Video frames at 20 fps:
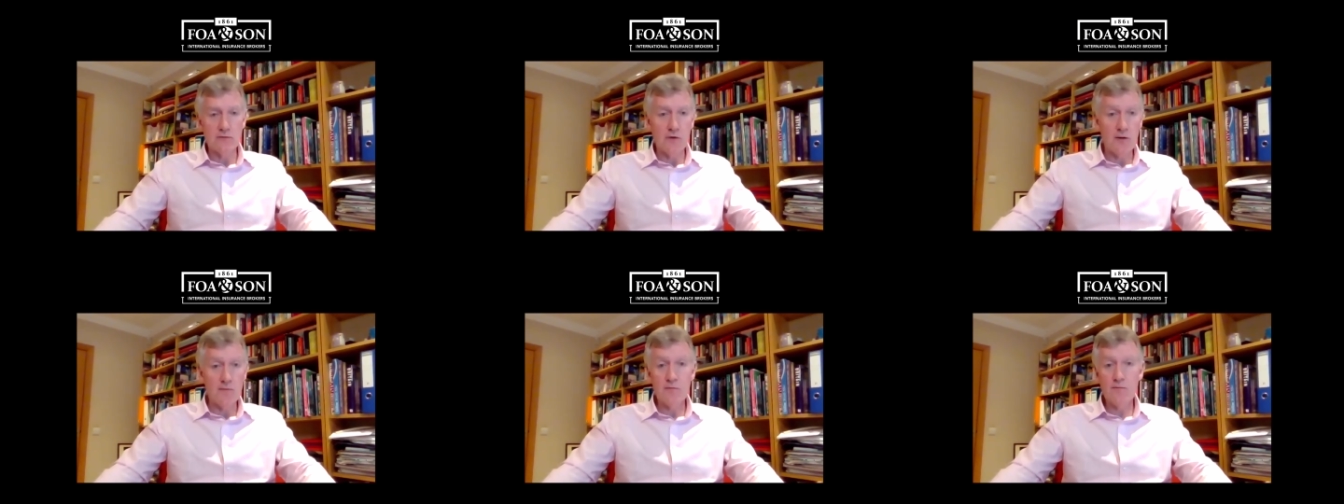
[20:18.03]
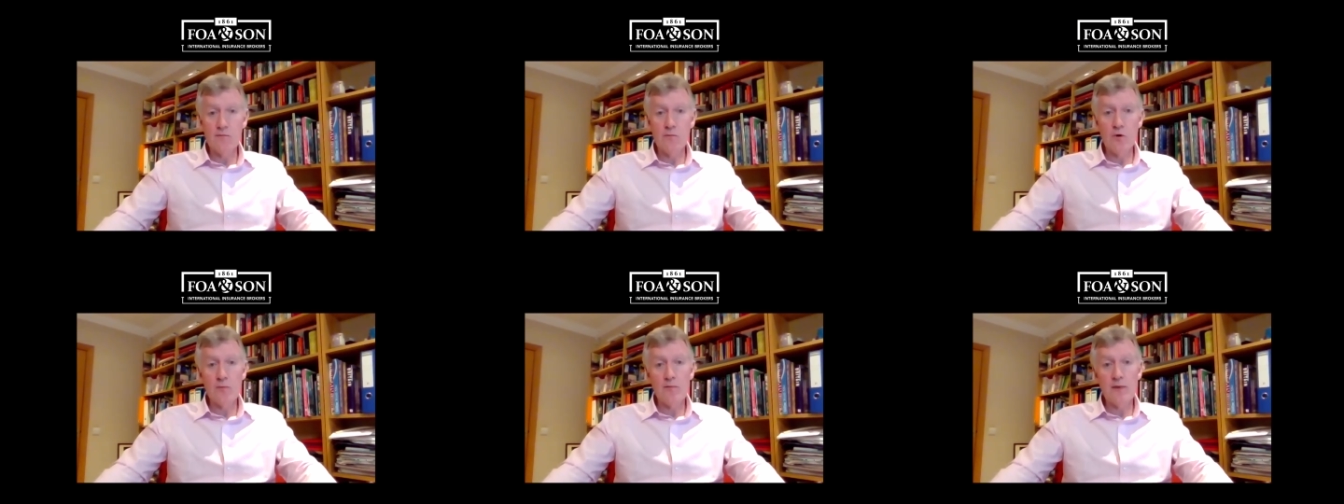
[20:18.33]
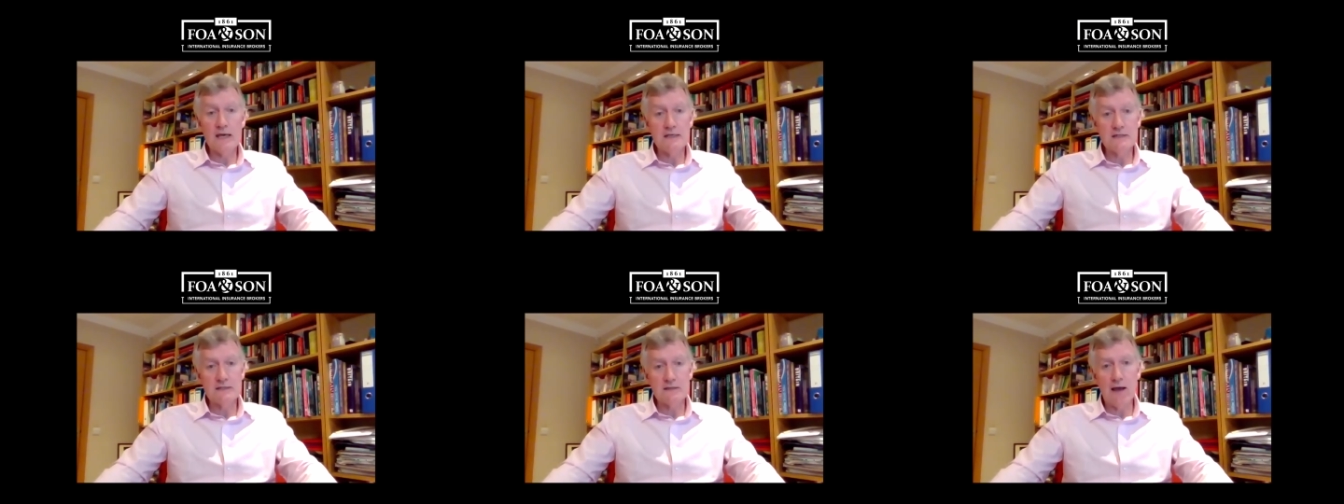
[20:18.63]
And we're
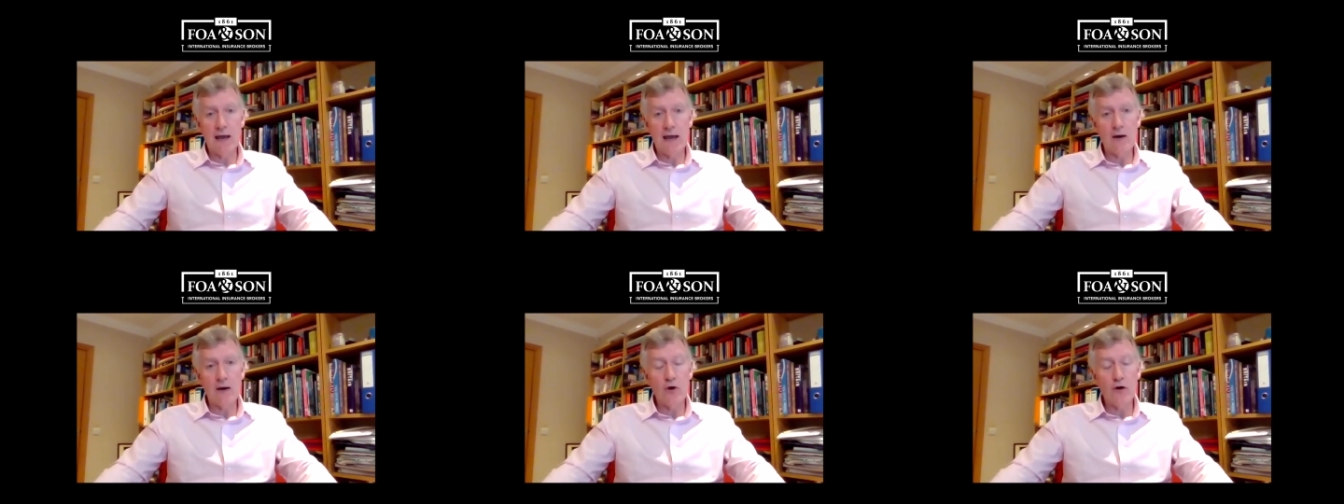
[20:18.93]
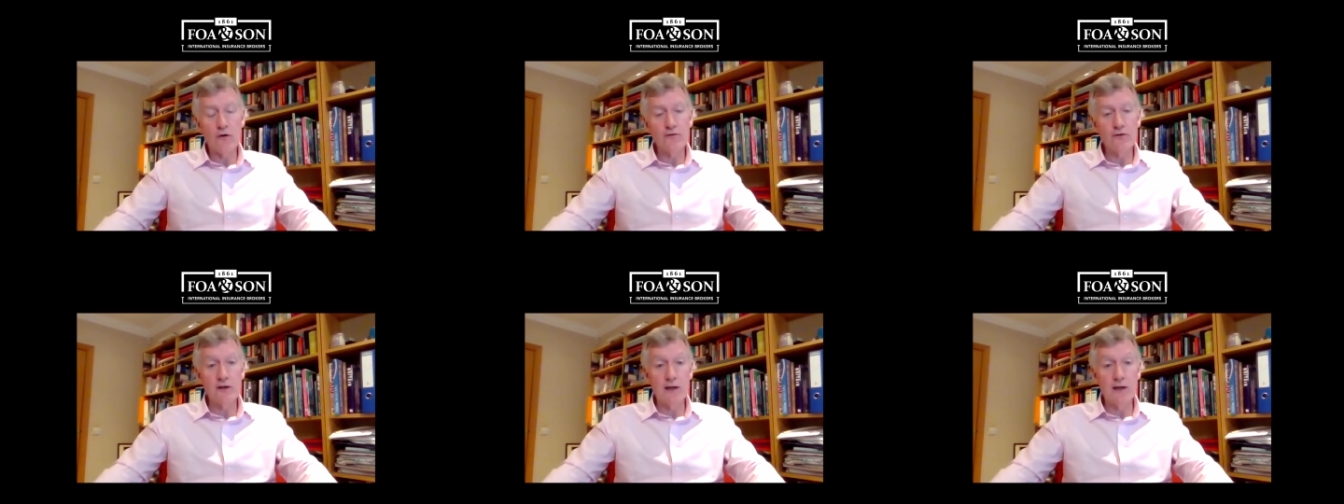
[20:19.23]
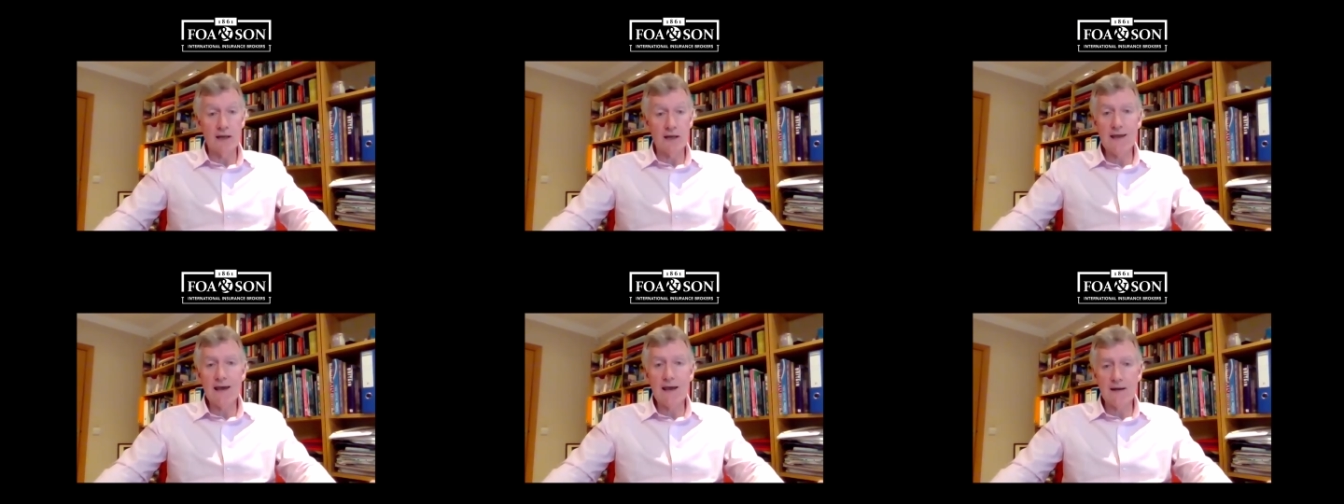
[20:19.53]
amazed at how often,
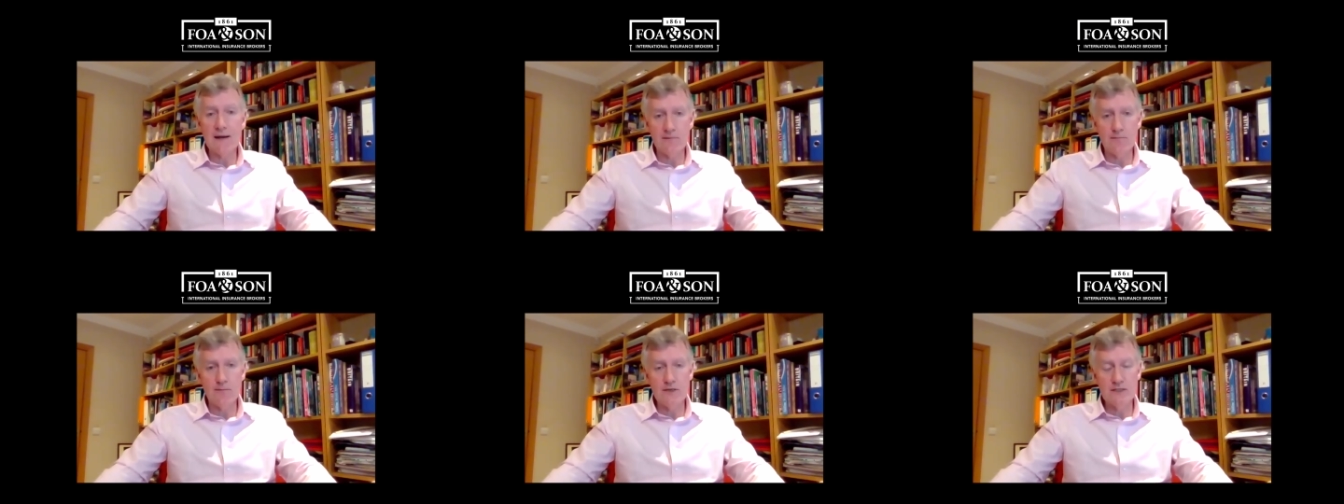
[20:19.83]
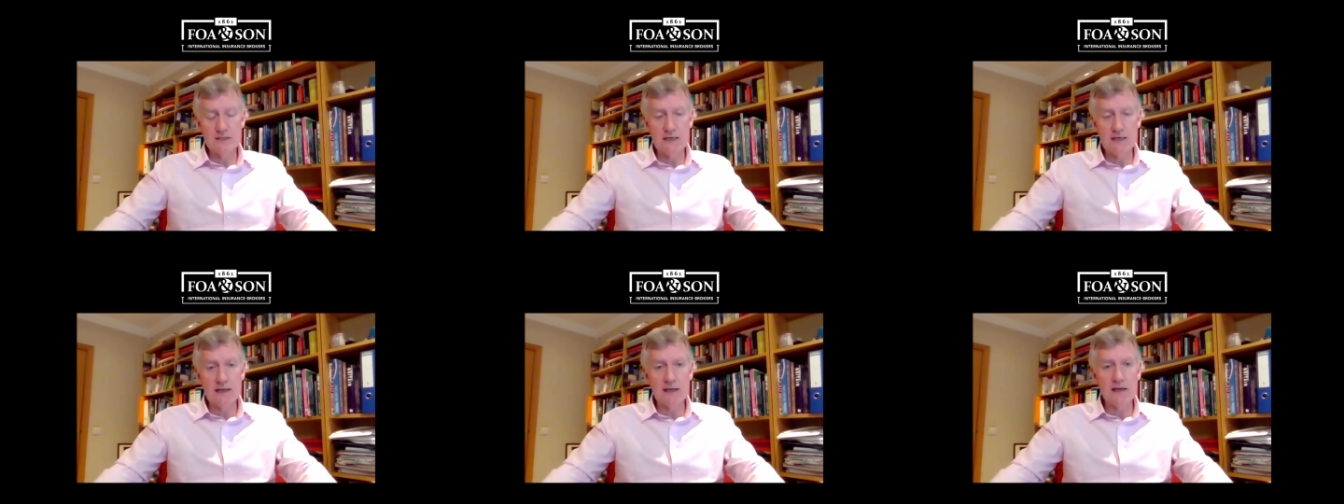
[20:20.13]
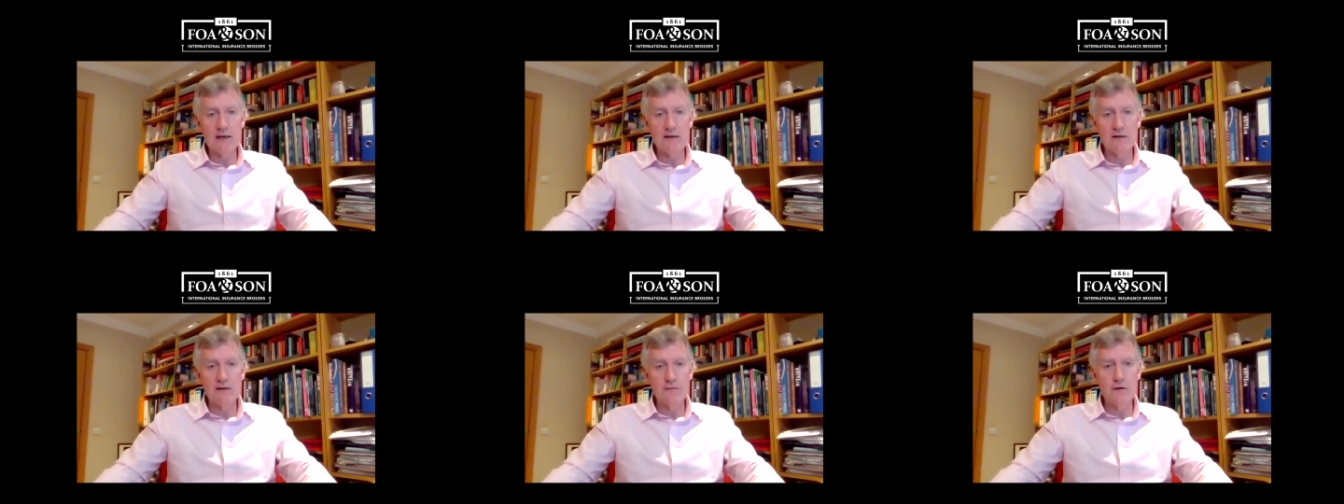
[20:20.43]
again,
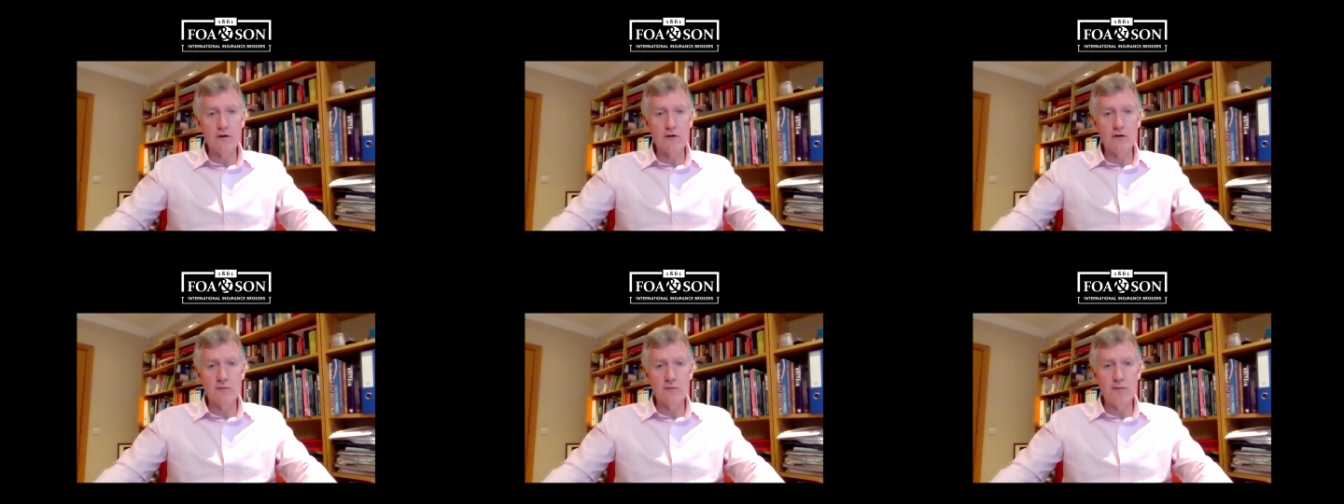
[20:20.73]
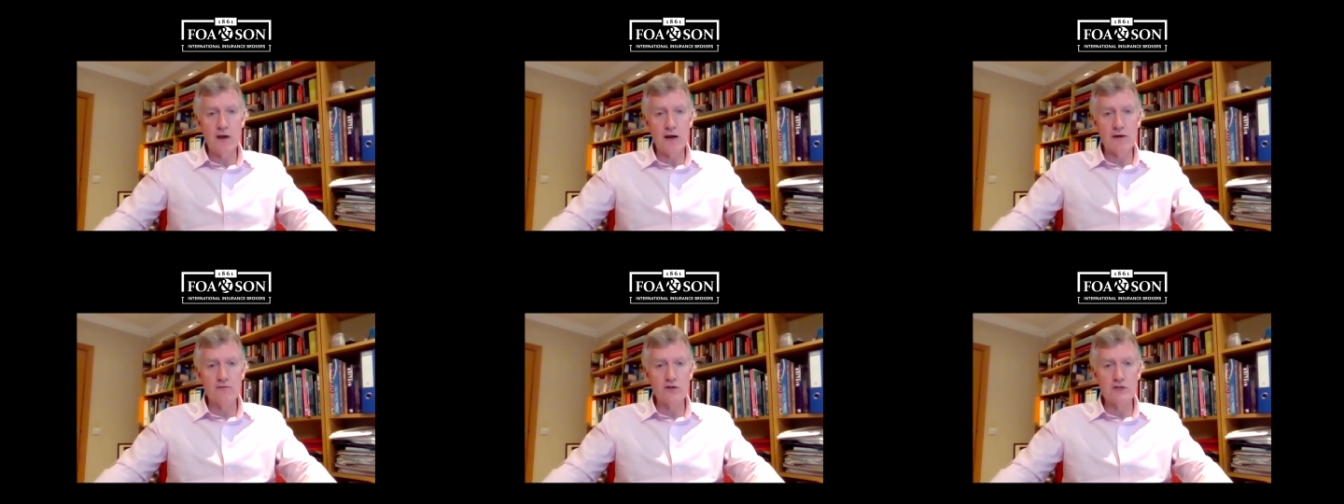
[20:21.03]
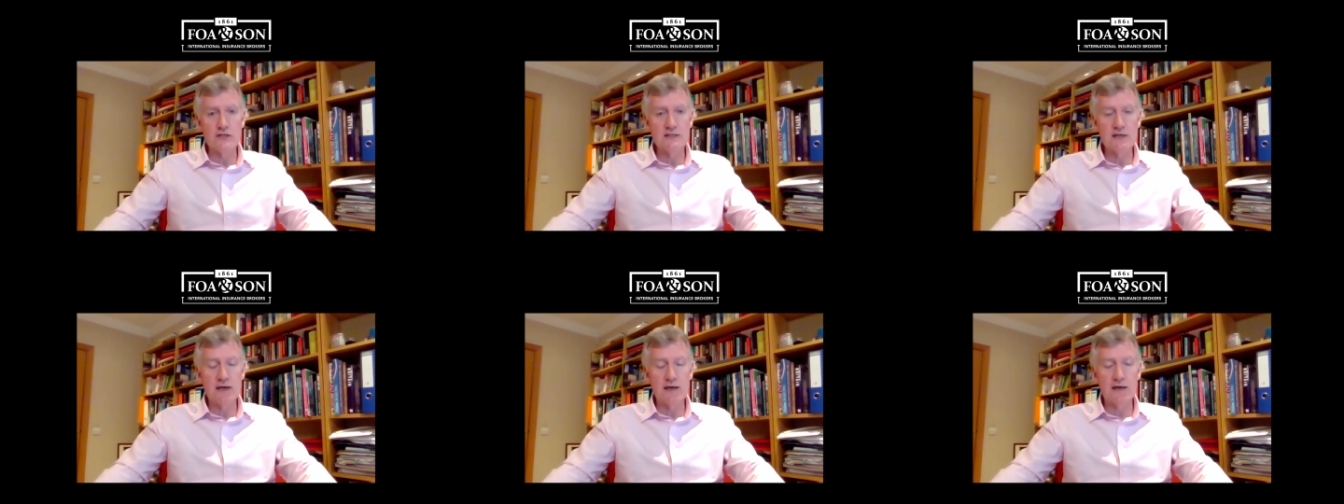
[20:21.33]
particularly in the food and beverage
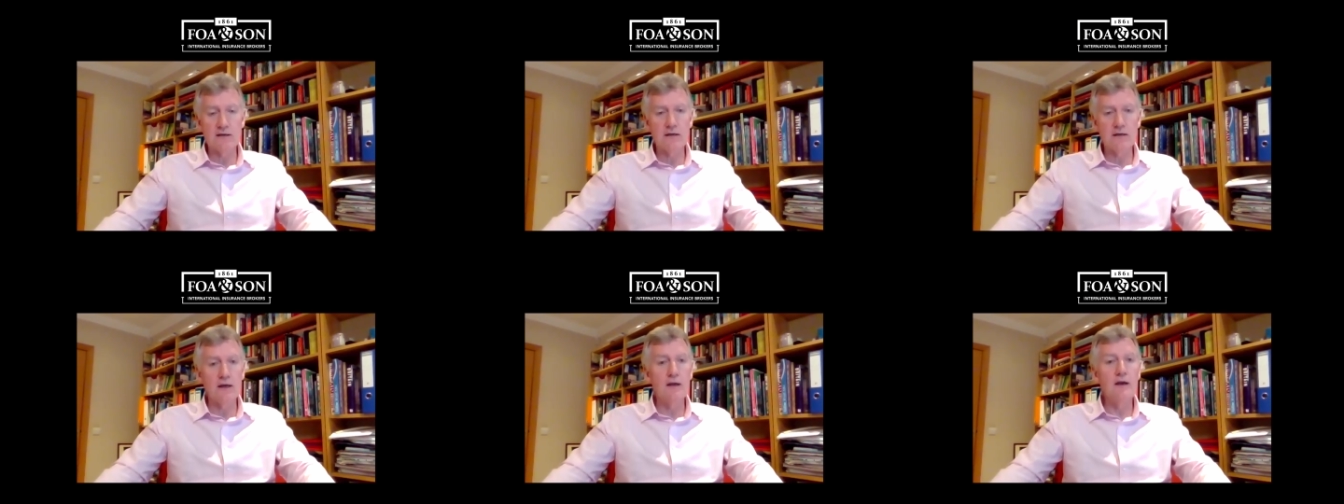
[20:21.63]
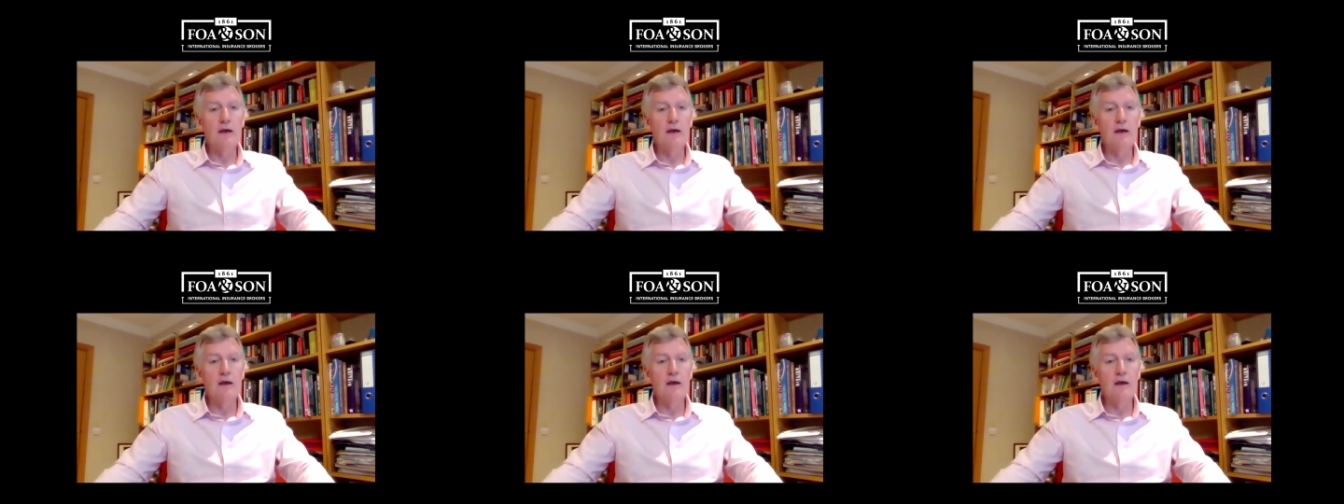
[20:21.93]
sector,